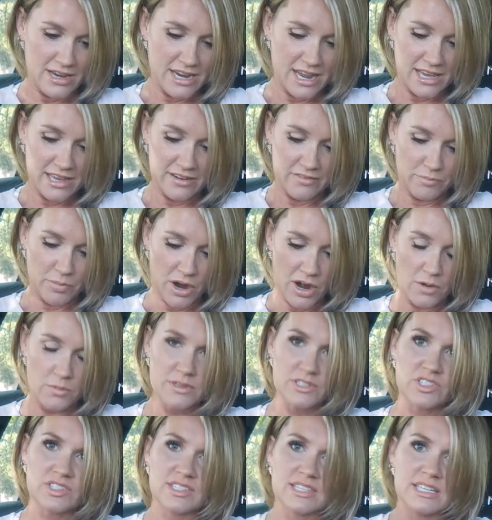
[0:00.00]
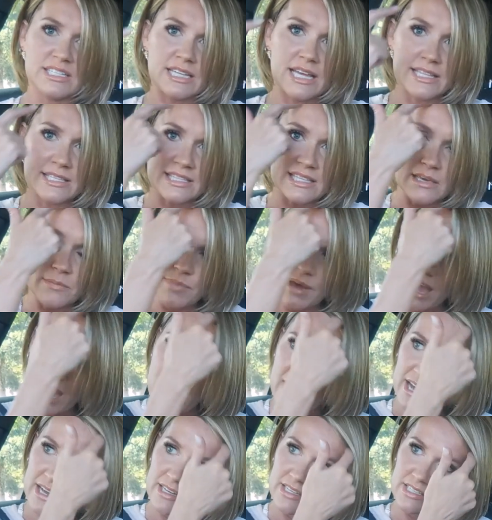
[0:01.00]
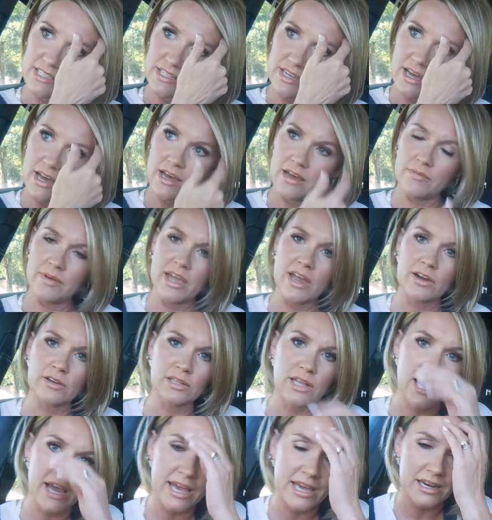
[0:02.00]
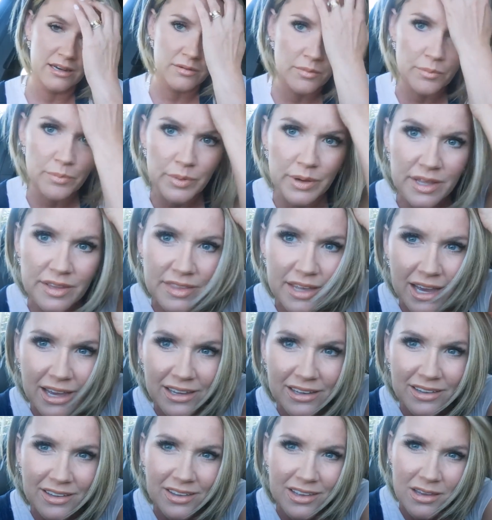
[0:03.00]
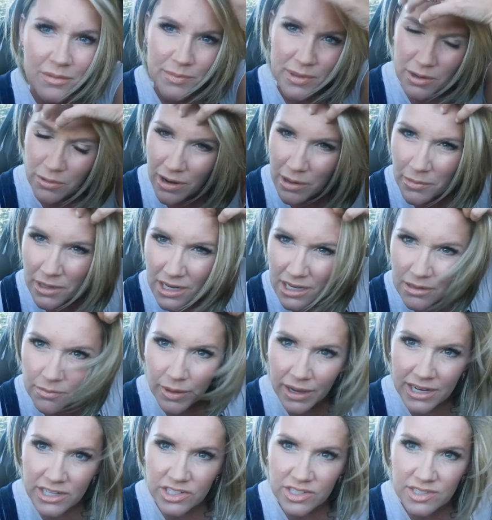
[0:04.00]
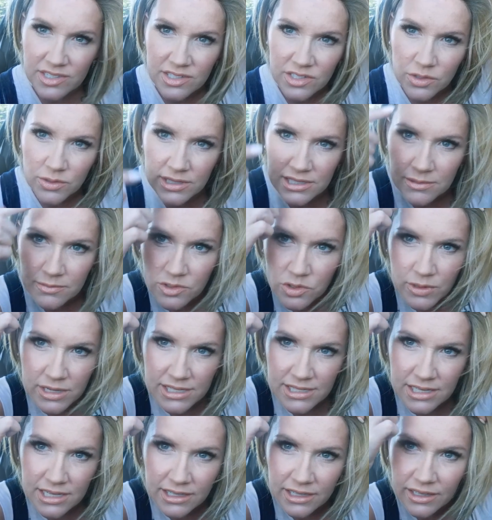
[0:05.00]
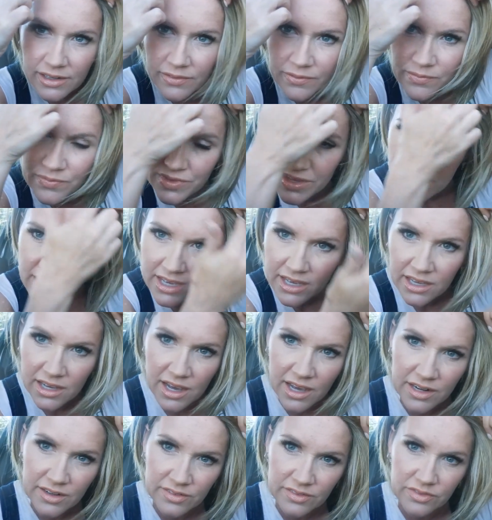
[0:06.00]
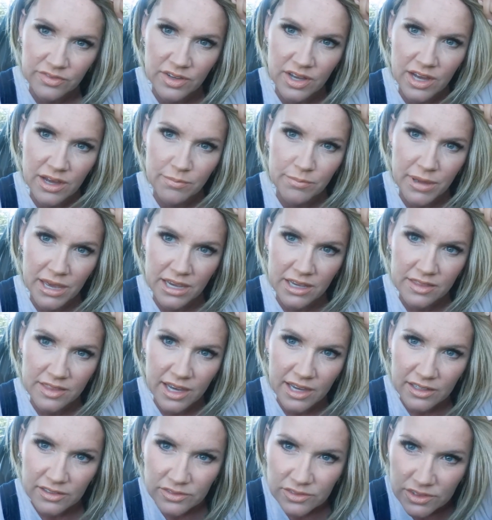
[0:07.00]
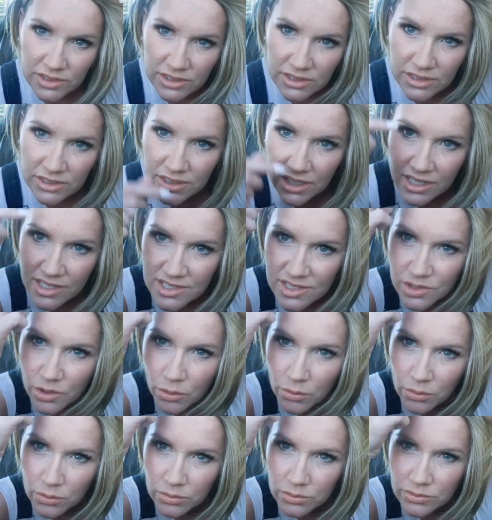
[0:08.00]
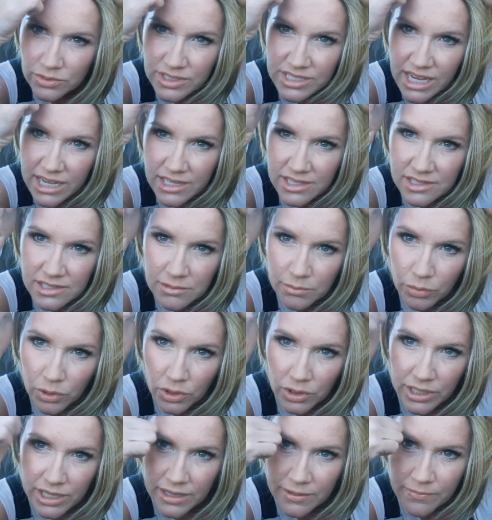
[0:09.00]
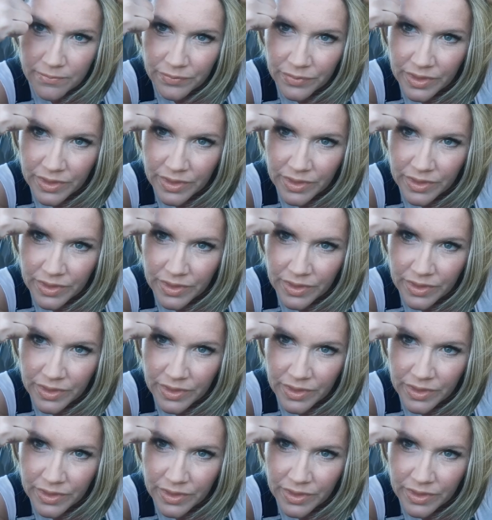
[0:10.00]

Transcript: negative part was just the densely packed um, hairline, but that can be remedied by just doing some tweezing and kind of um, making that not so dense and bulky.